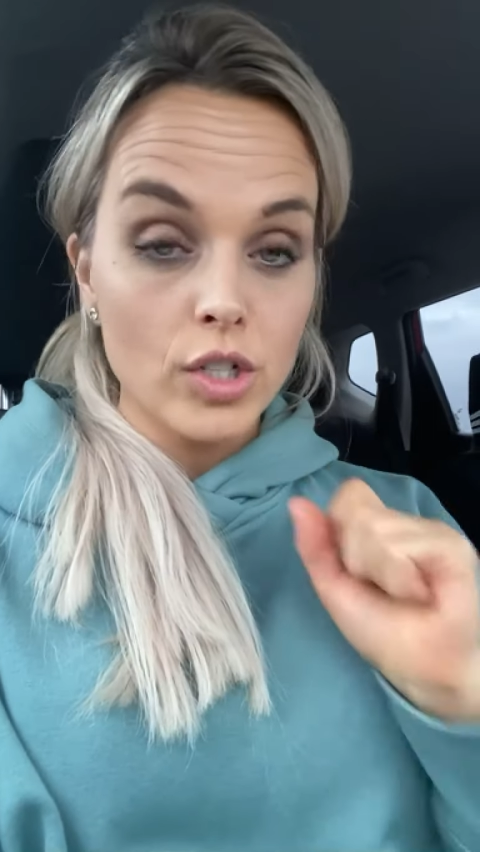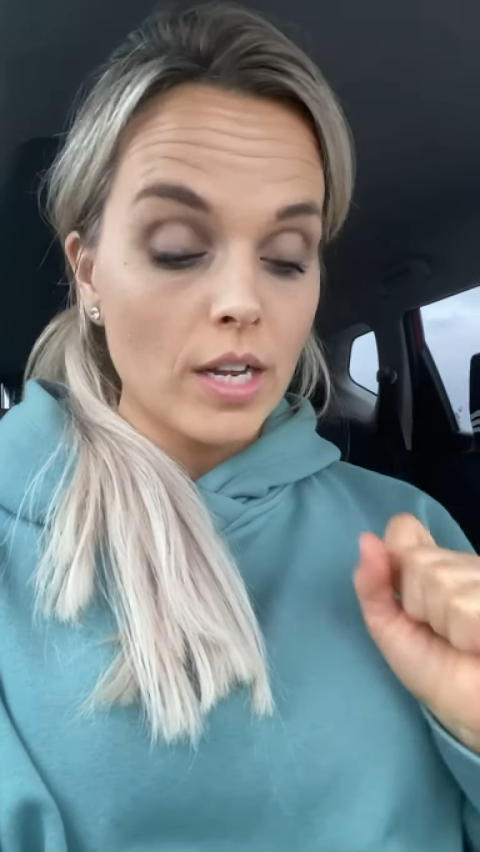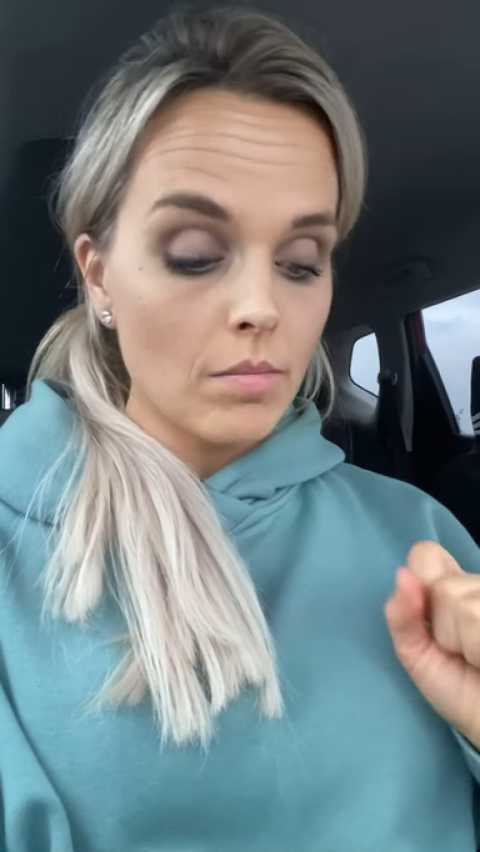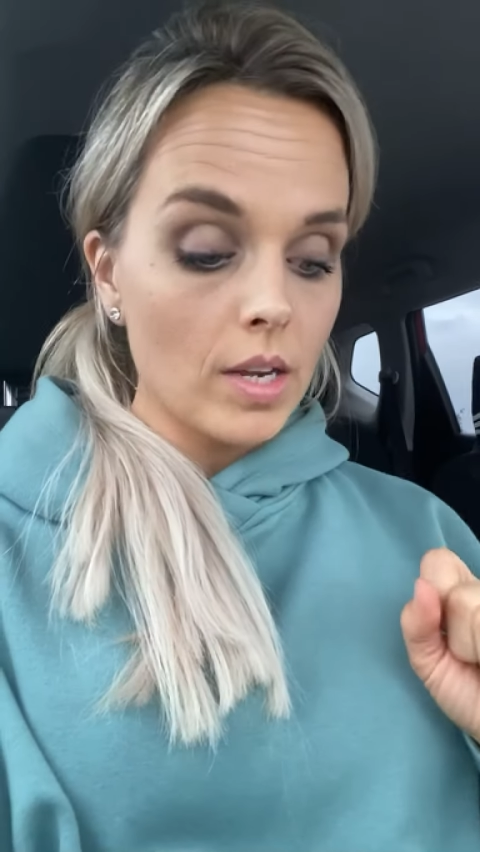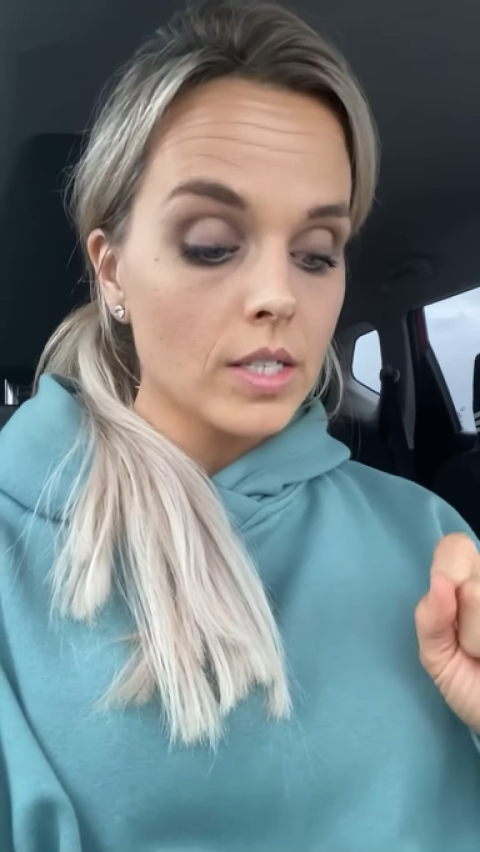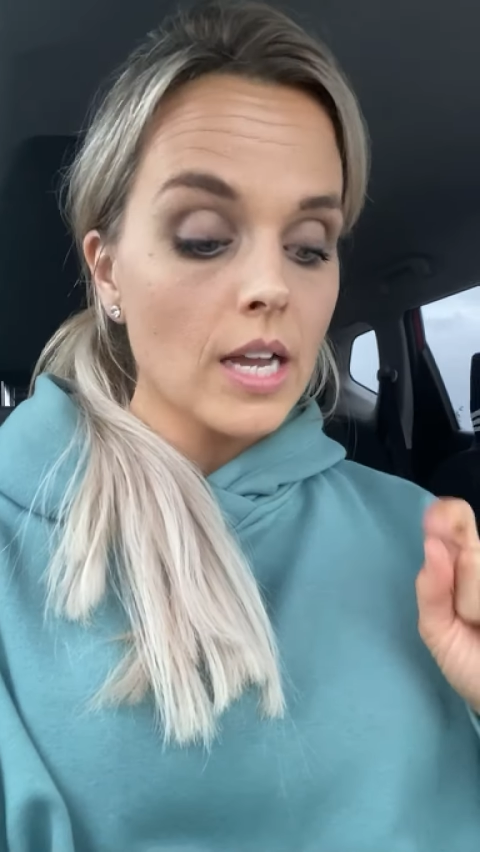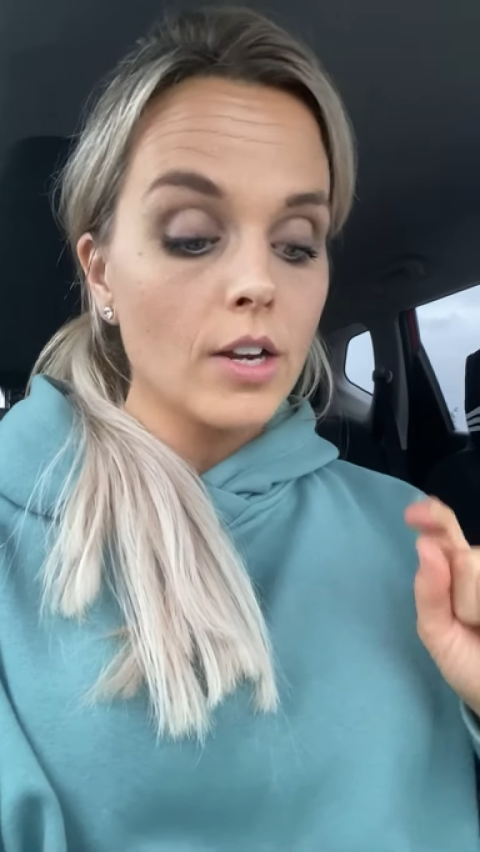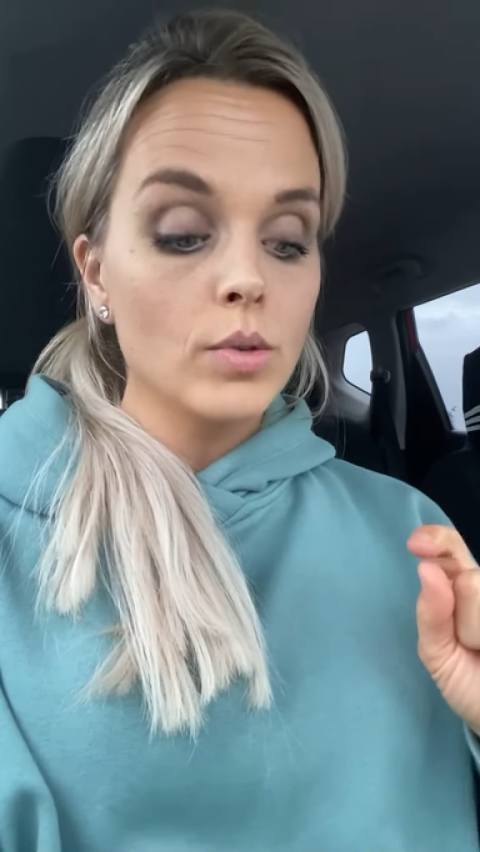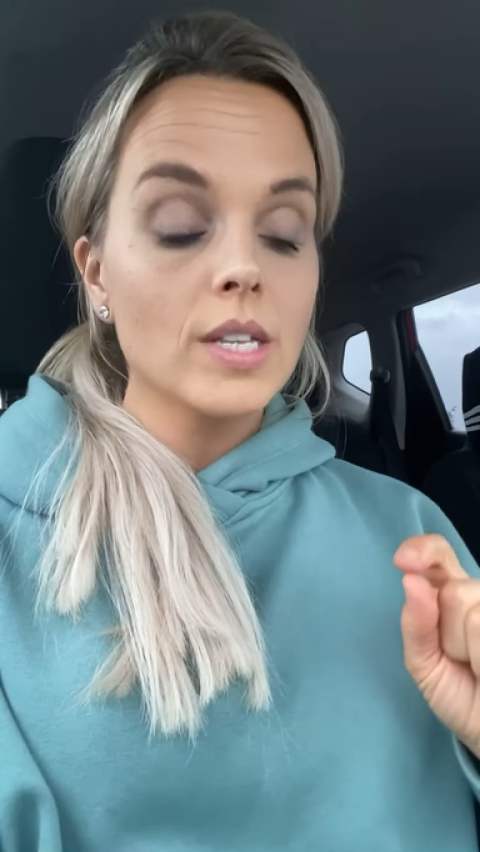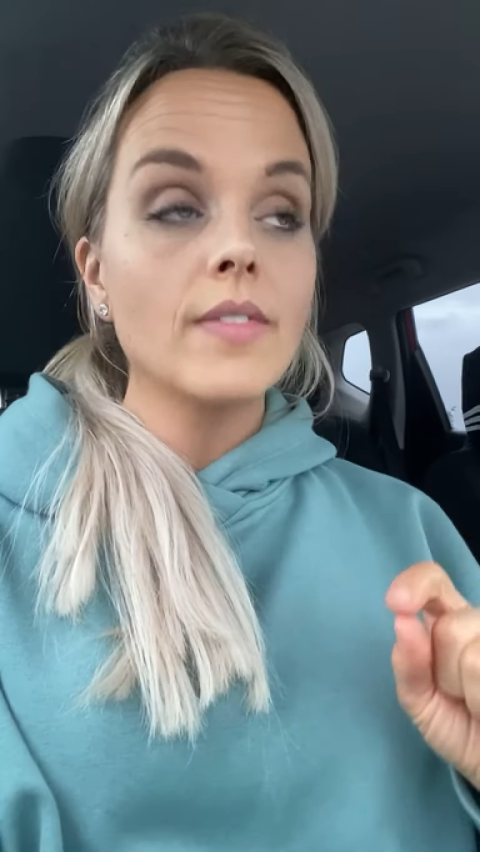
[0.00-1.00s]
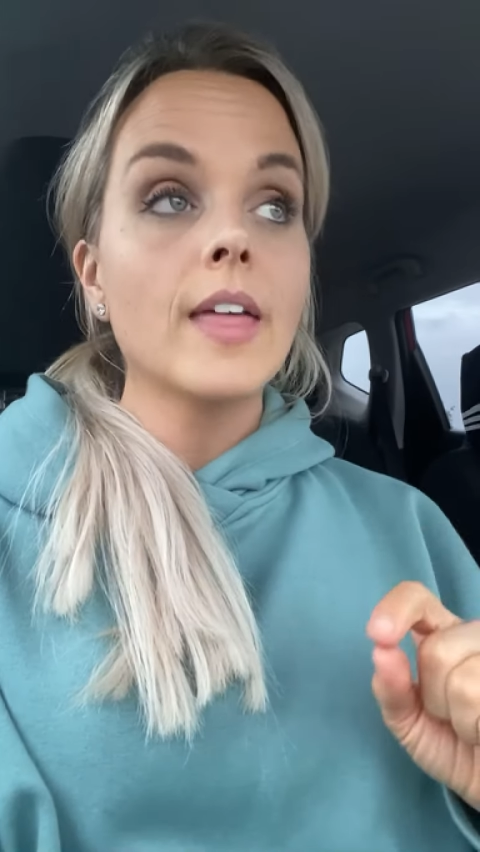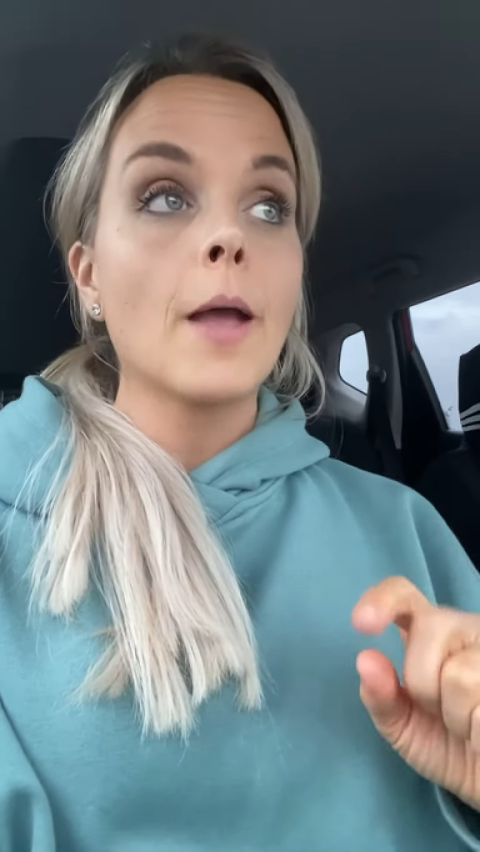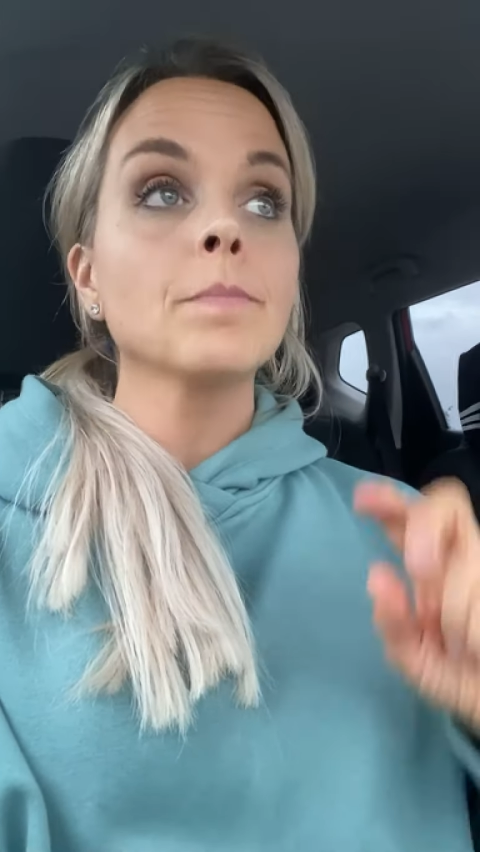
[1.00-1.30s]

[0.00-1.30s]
10 minutes. How do you set that?